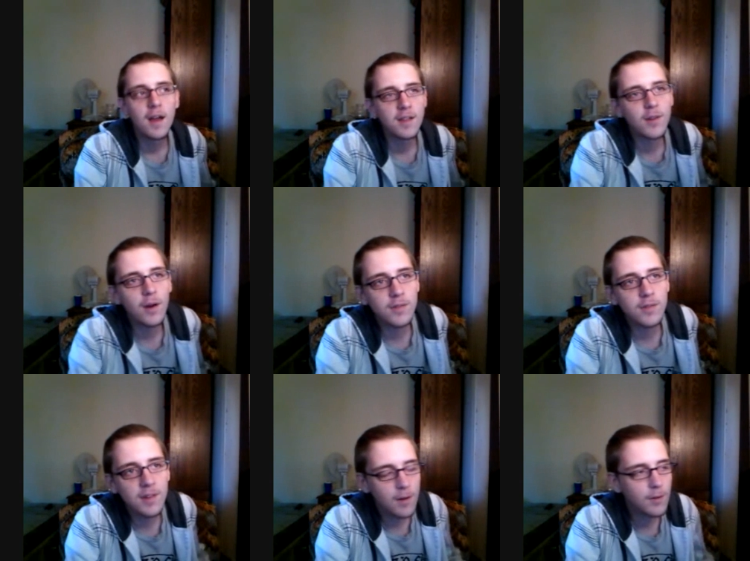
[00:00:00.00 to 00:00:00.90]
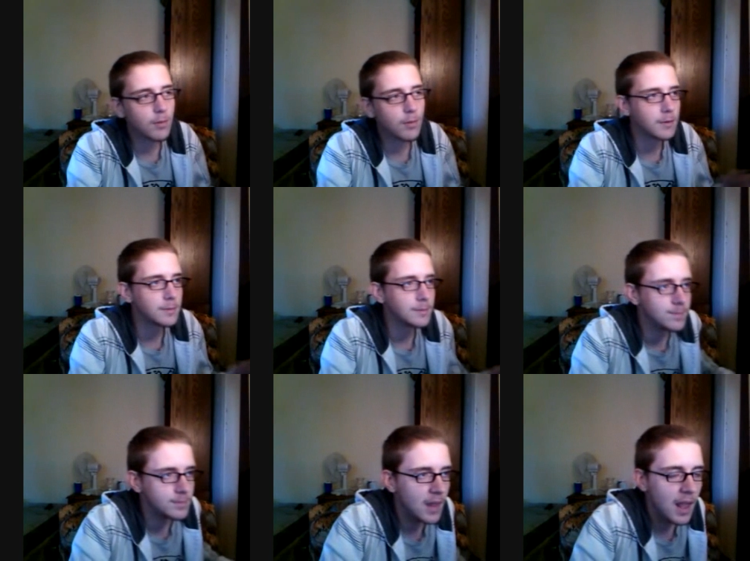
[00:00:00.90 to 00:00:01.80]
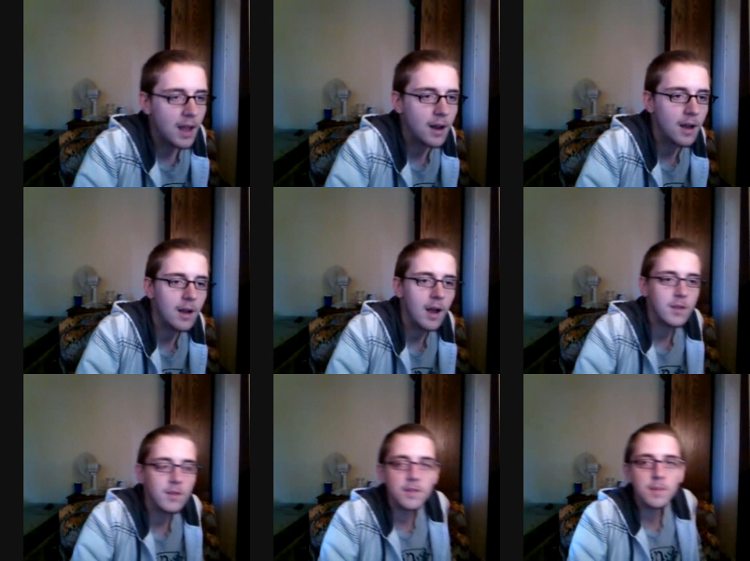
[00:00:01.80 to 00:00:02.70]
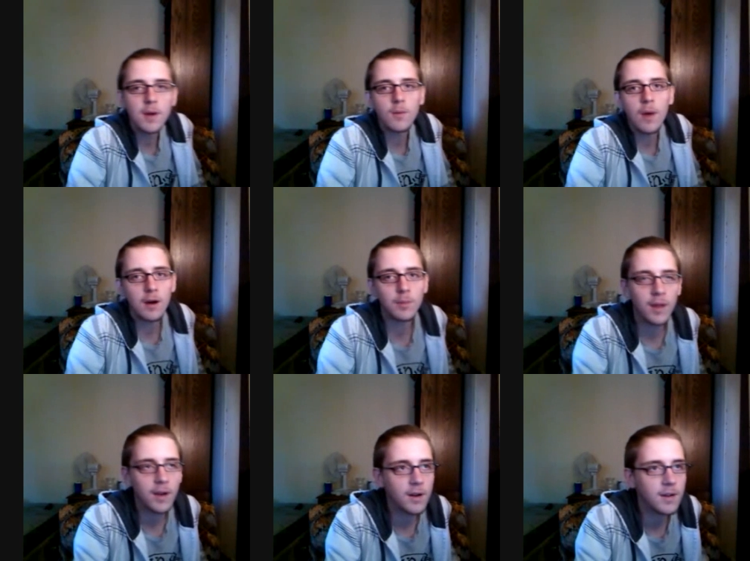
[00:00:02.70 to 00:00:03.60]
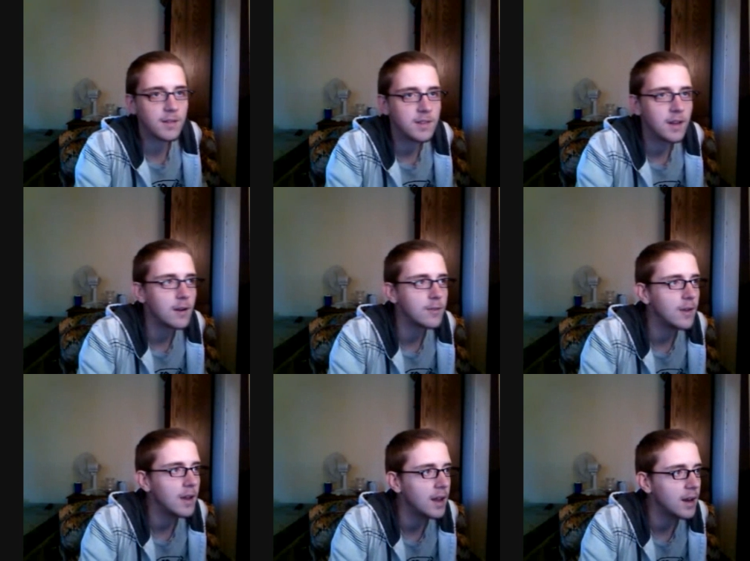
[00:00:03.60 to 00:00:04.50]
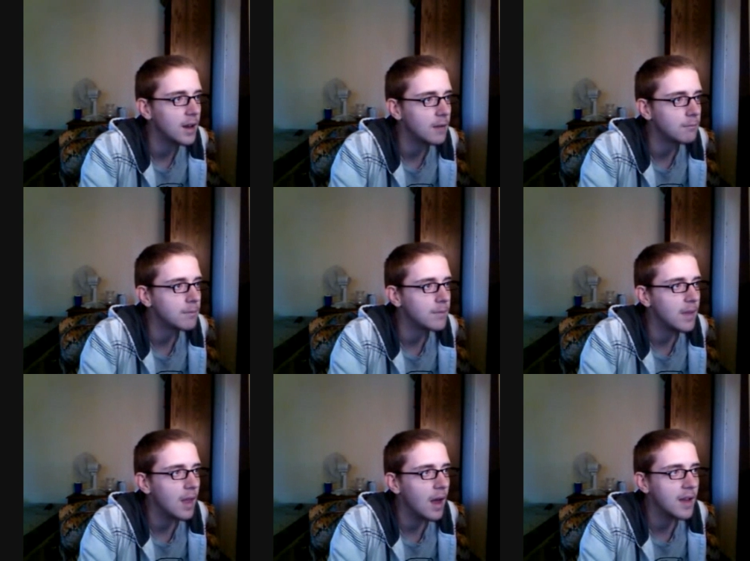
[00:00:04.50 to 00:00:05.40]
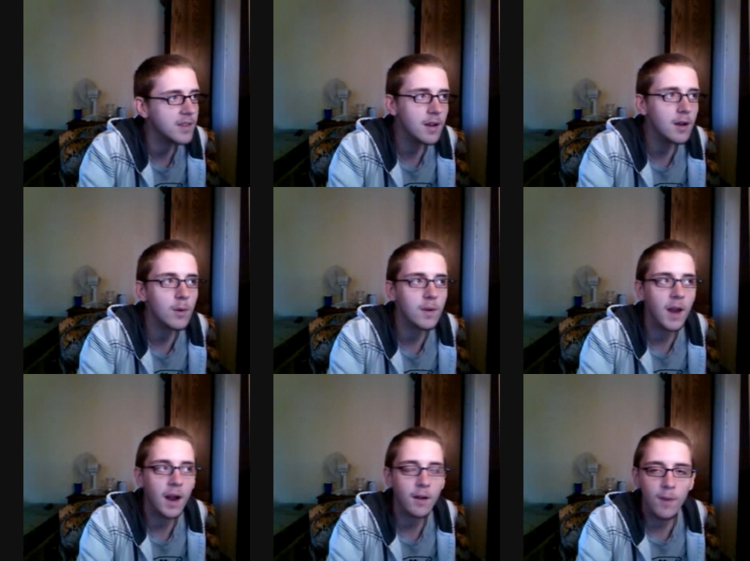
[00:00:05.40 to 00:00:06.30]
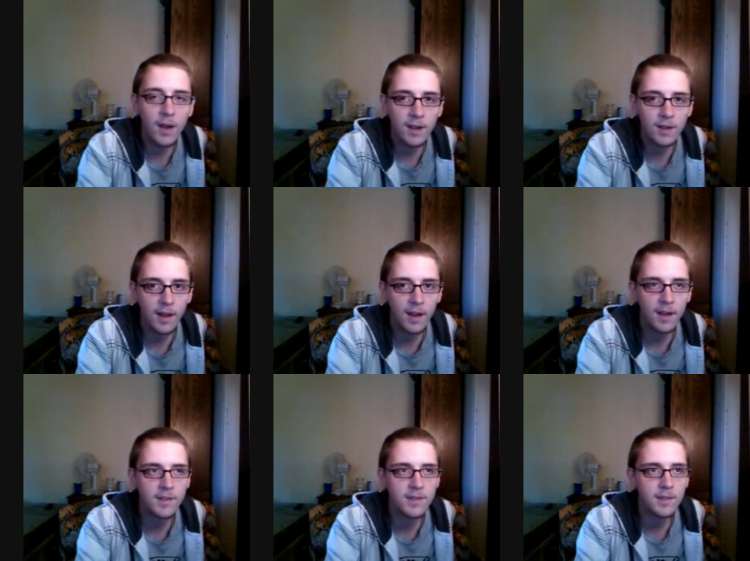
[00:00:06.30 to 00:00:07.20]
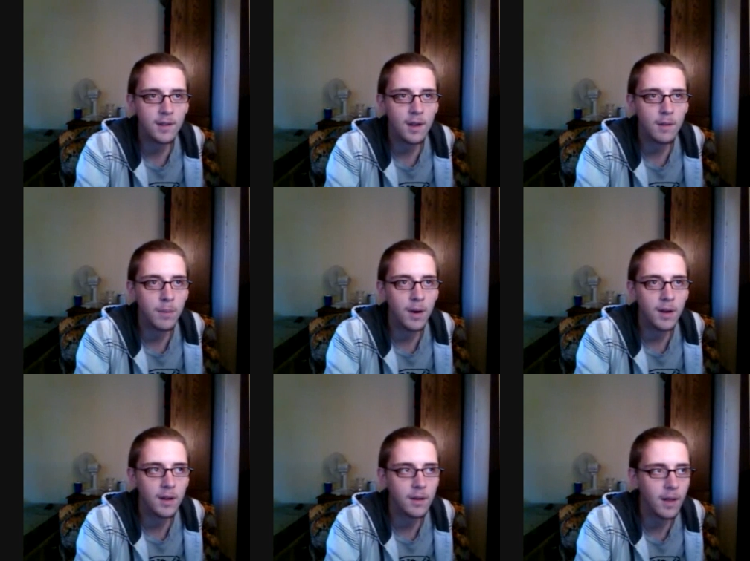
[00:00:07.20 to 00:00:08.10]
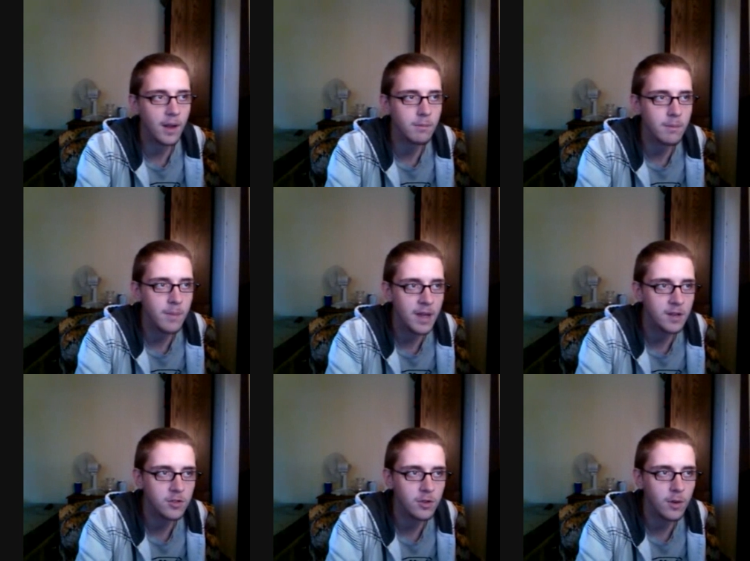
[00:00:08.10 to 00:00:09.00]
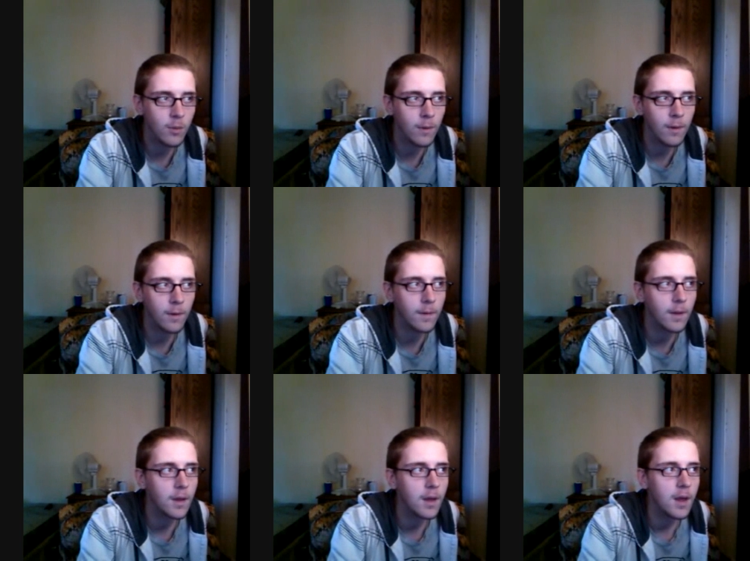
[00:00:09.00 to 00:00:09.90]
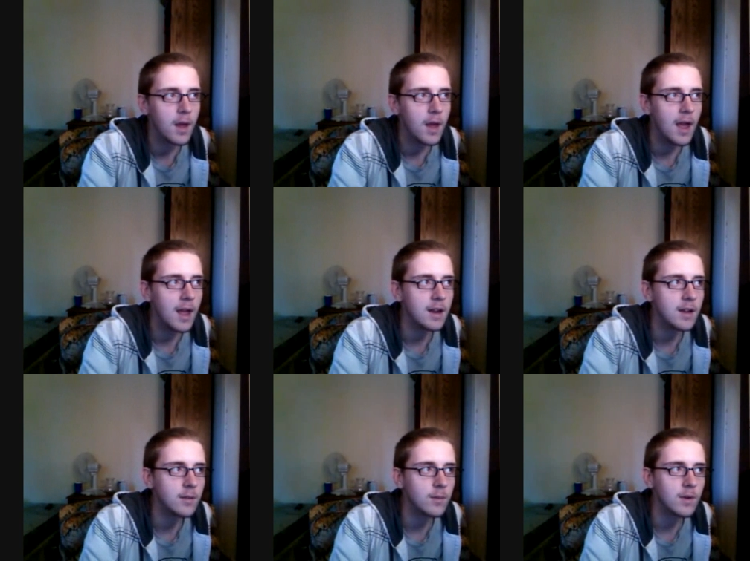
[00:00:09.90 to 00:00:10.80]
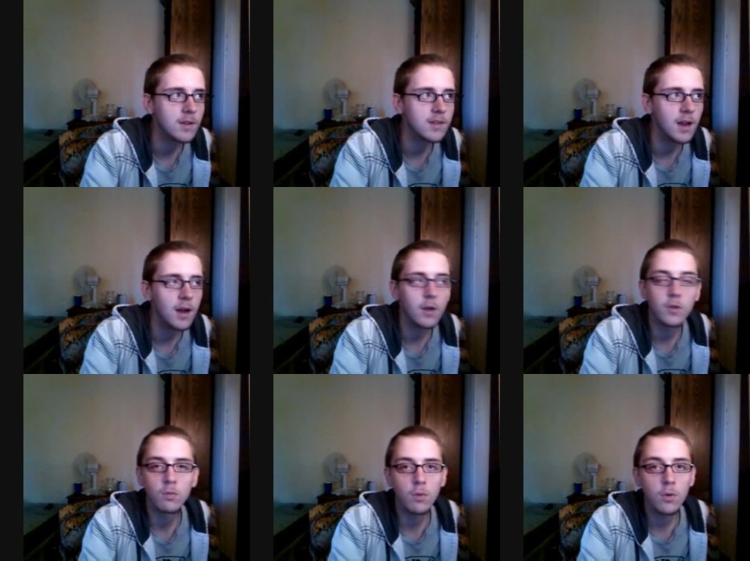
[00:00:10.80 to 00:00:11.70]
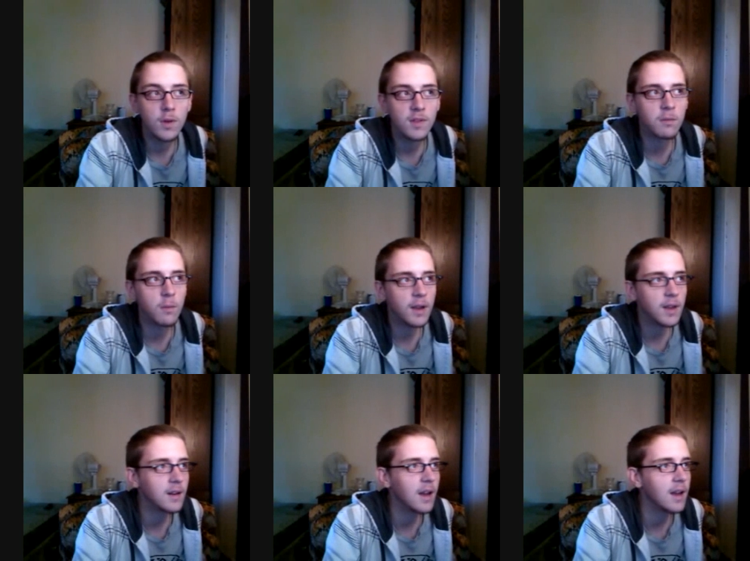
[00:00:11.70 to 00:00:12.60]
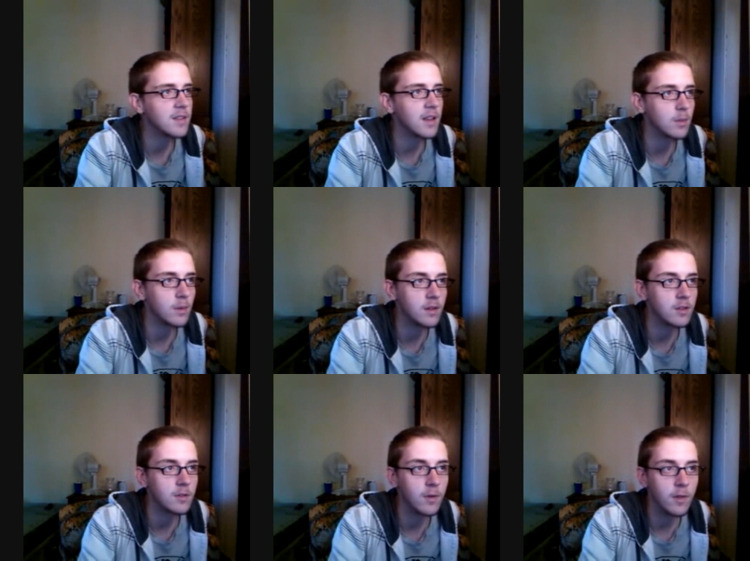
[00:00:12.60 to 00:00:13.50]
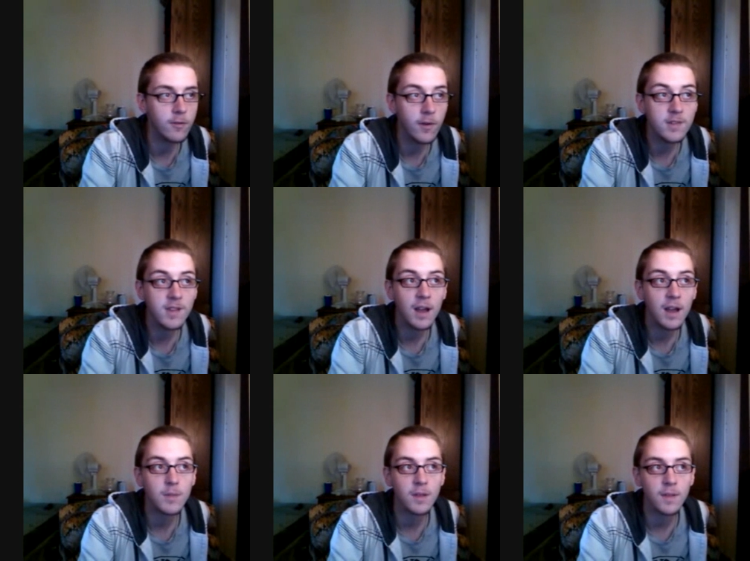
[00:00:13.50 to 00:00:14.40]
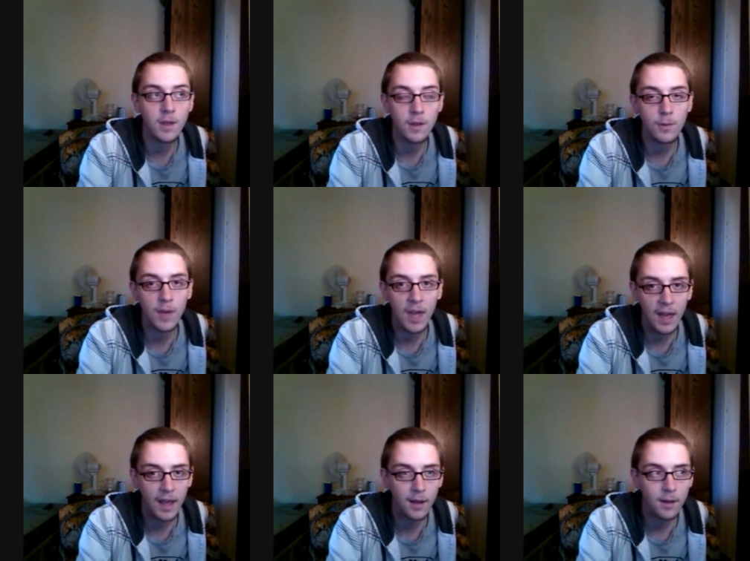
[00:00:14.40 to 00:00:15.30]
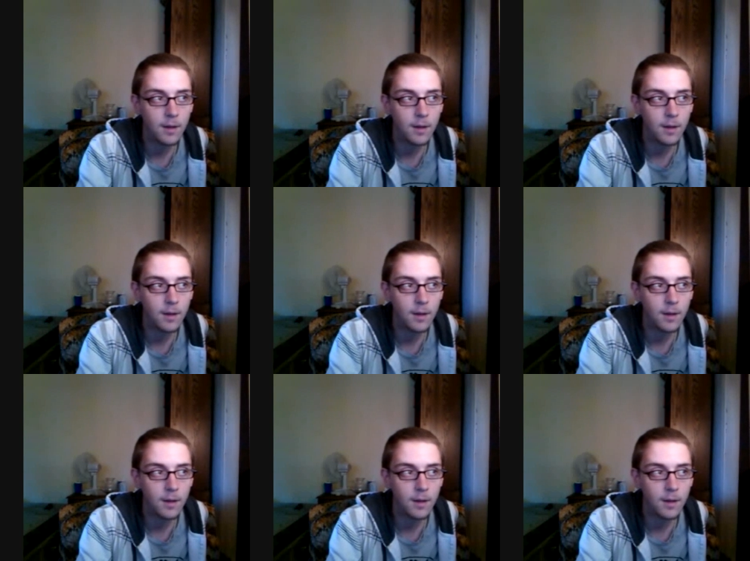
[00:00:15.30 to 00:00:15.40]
And so I was just going through, and I used to be a WoW player and stuff, and I saw a word that I recognized, but in, like, mainstream world, and it was Druids recognized as religion for the first time in the UK.